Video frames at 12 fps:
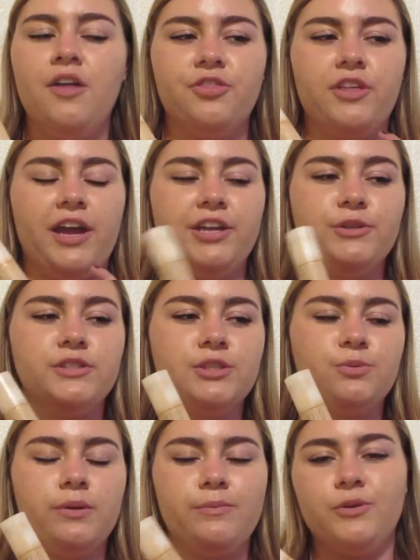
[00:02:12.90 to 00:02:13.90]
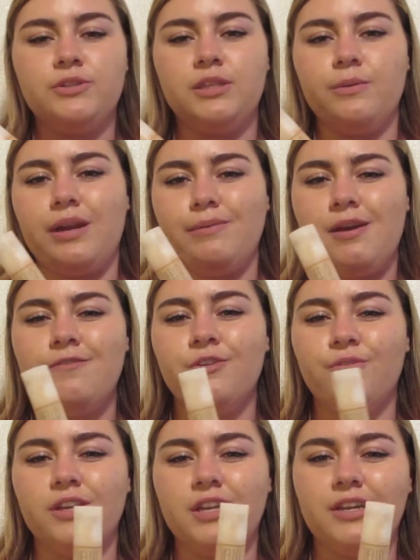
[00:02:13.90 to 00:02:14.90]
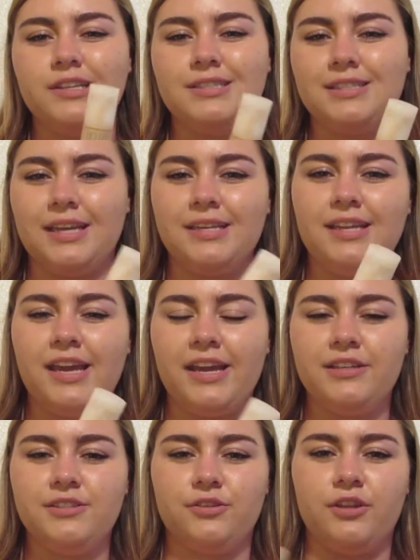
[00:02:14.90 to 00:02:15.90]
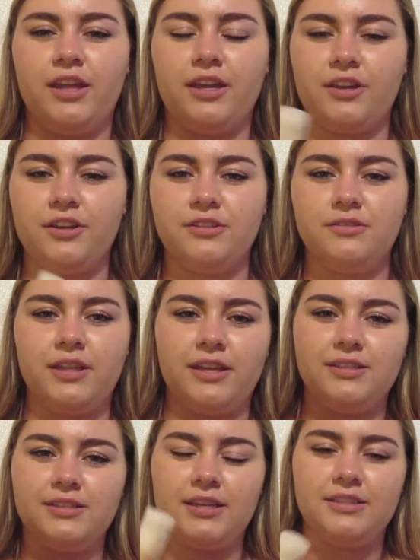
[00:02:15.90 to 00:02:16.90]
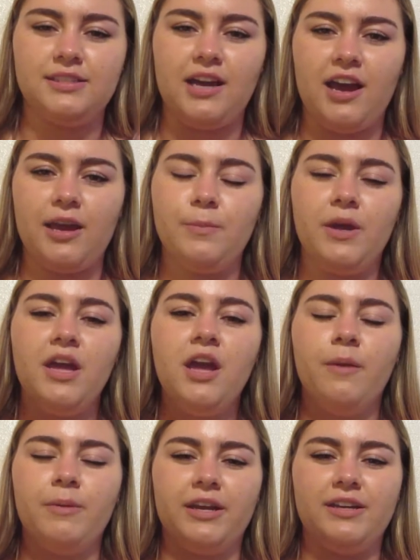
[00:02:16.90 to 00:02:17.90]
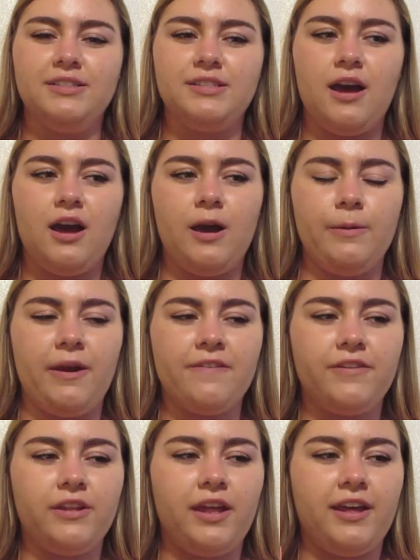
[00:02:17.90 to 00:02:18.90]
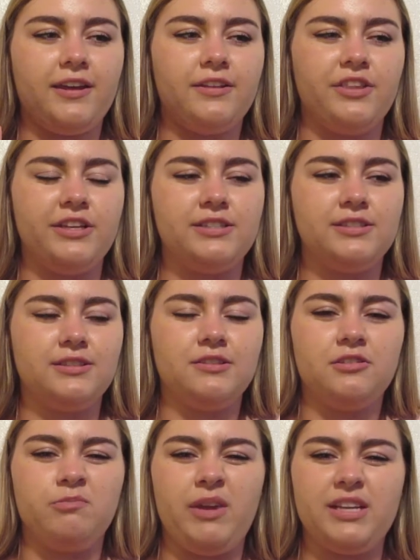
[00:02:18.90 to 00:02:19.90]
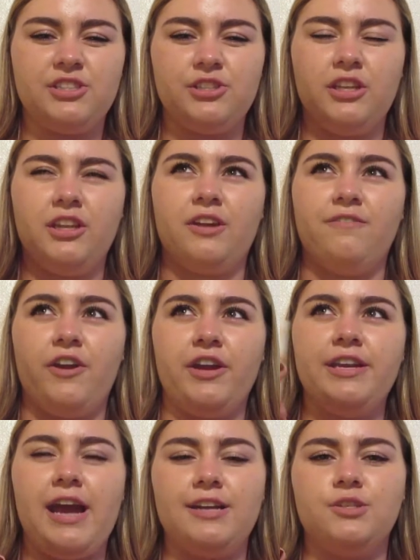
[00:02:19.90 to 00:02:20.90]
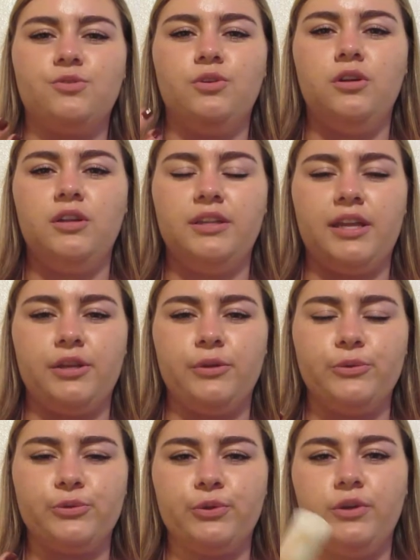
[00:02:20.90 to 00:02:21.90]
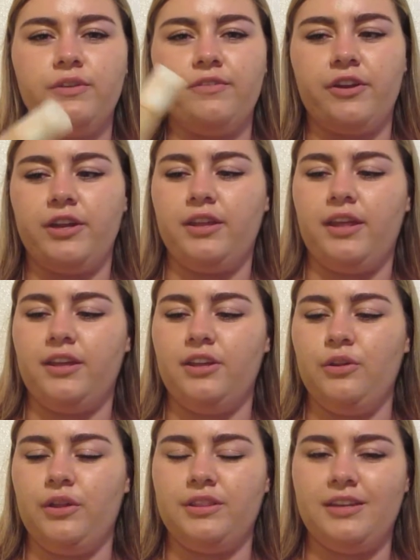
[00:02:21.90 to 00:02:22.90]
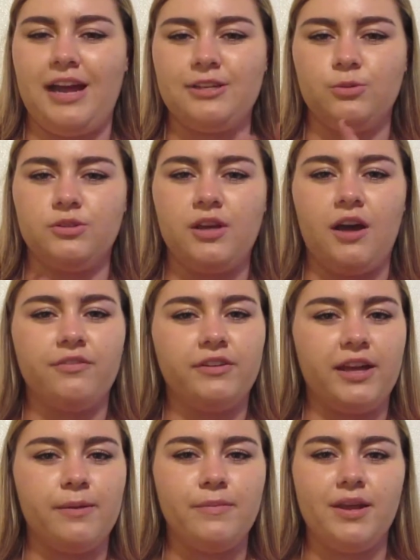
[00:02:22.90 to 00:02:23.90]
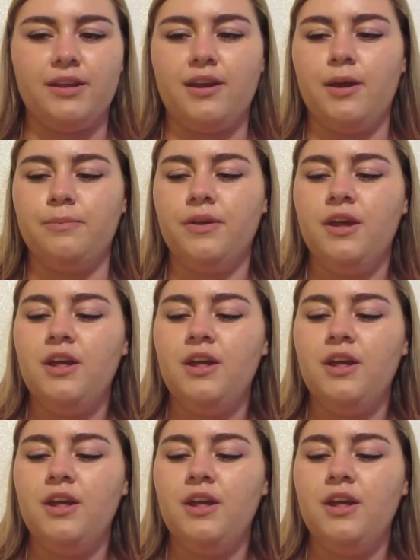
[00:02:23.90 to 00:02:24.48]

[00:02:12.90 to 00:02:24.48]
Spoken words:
I use this one mostly when I'm having really good skin days or like a good like skin time, because I feel like this makes it look very natural and like neutral and very like, you know, like the natural soft glam makeup